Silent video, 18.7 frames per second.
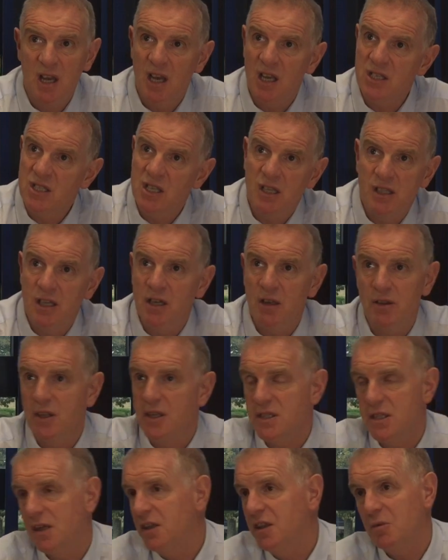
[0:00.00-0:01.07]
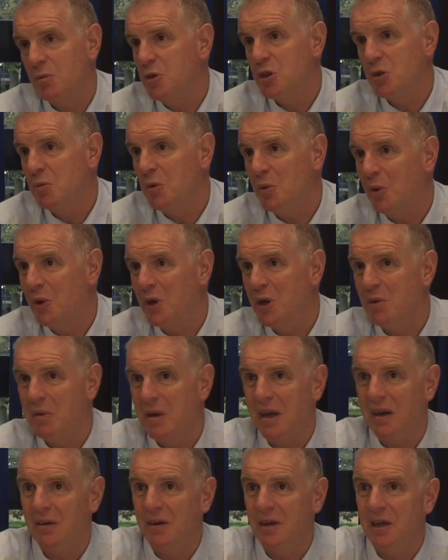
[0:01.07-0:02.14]
I certainly don't think it's anything we should be worried
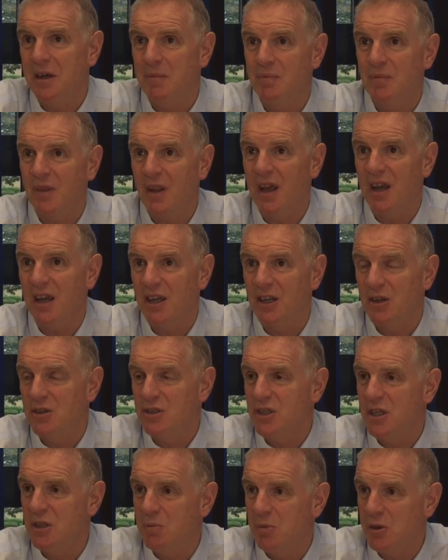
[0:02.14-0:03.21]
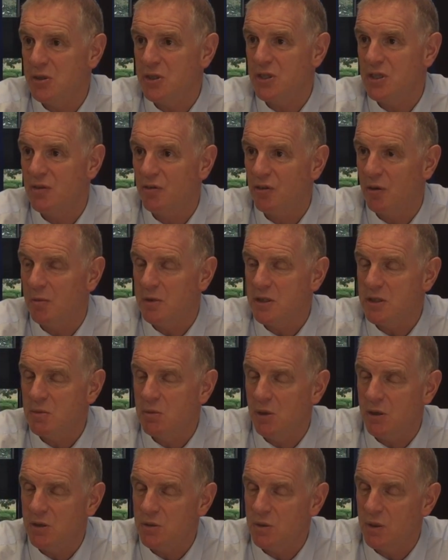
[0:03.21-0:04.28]
about. I can only see the positives from it, to be
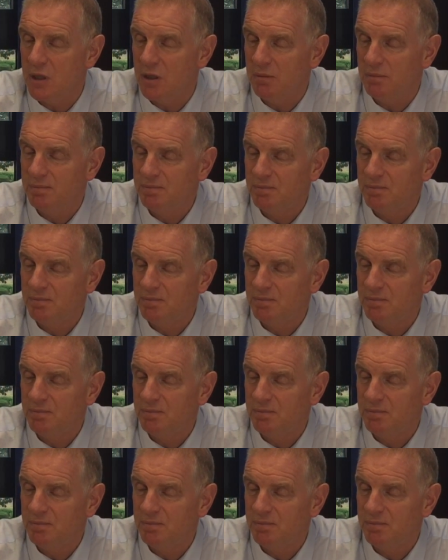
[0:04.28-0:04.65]
honest with you.